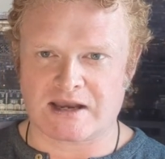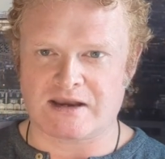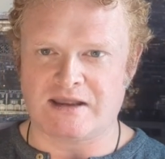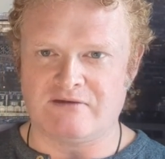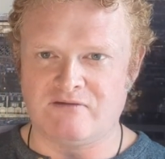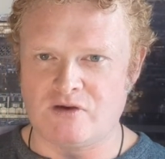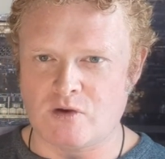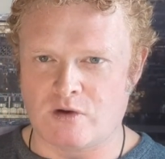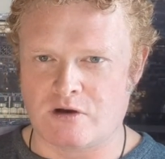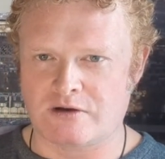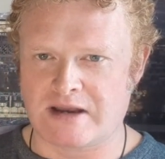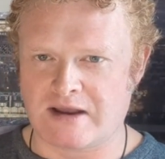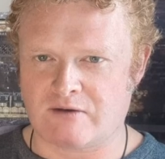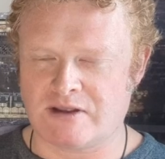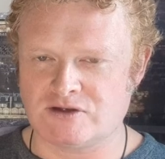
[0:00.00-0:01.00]
and if you are
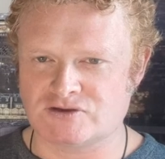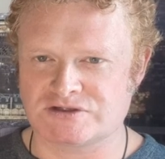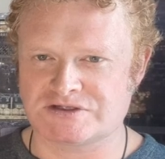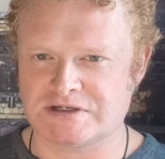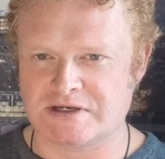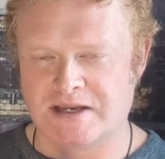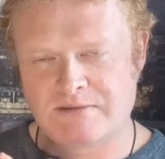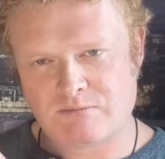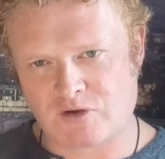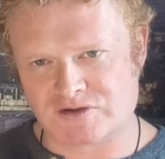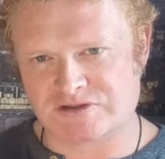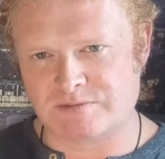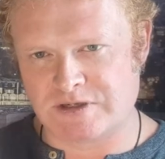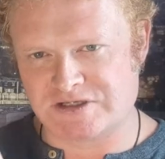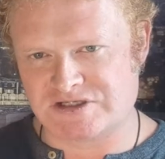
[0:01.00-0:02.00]
now interested in
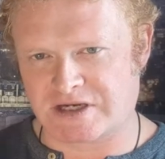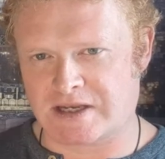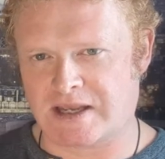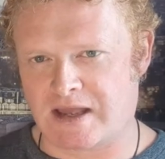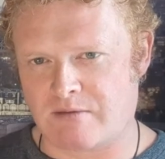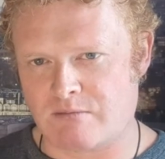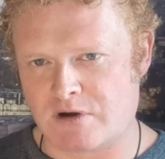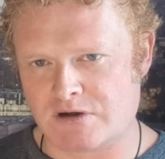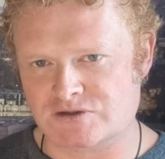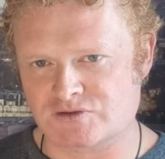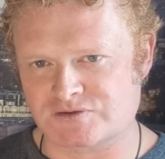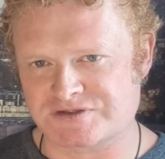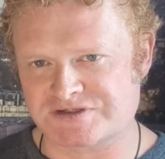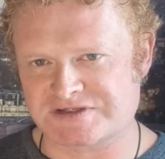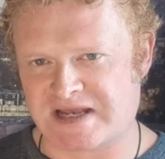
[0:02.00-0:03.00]
possibly checking out Mark
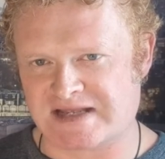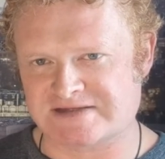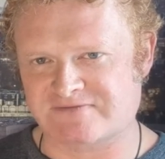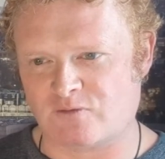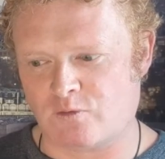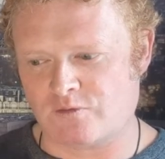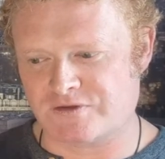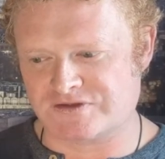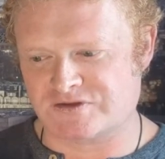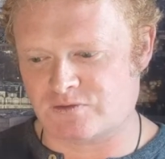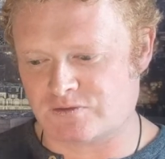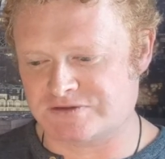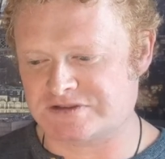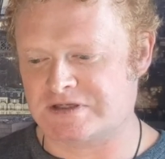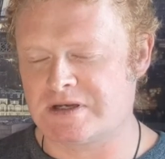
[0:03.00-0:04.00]
Dawson's Ads for Authors
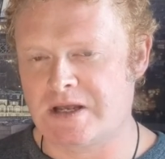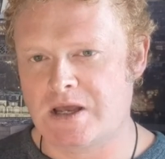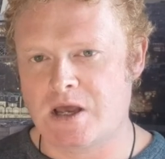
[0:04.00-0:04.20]
course,